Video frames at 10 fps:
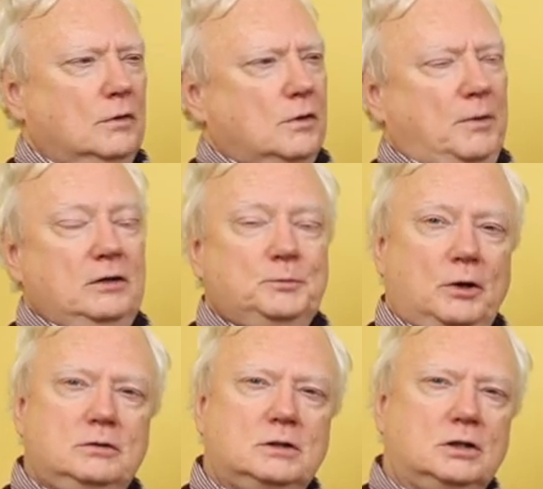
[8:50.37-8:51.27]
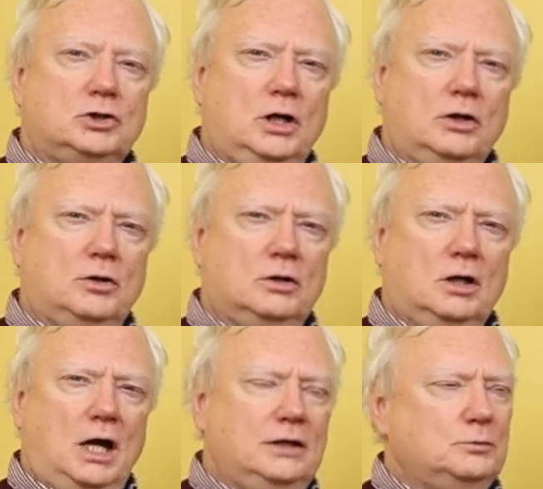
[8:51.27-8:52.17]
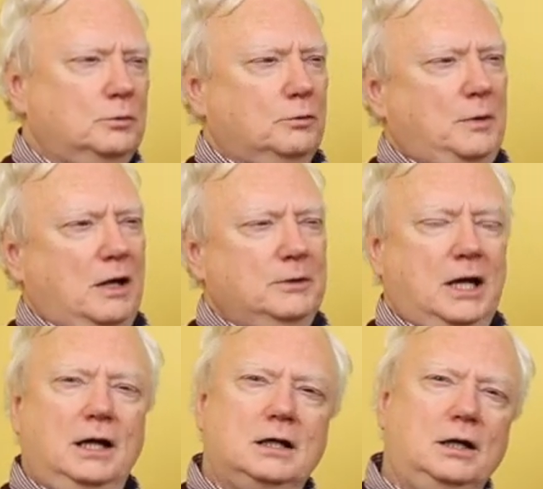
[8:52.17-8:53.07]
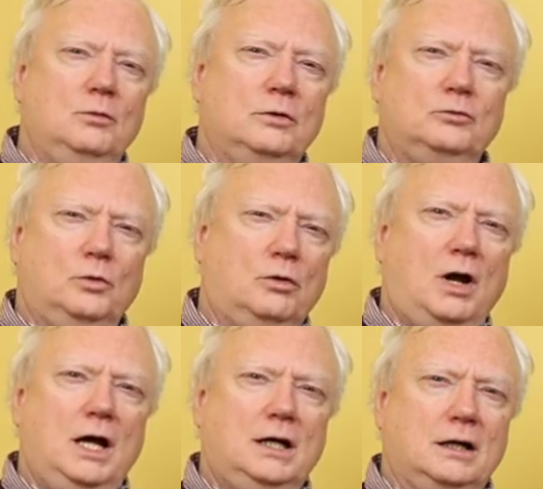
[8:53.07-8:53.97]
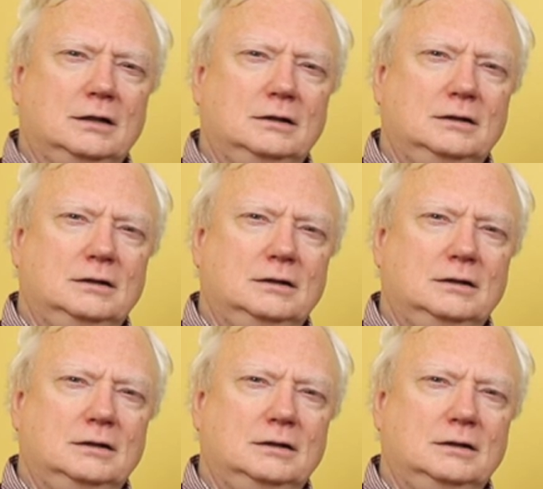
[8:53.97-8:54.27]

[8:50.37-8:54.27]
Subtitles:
The best person to share the gospel with Bobby Kennedy was Waraka.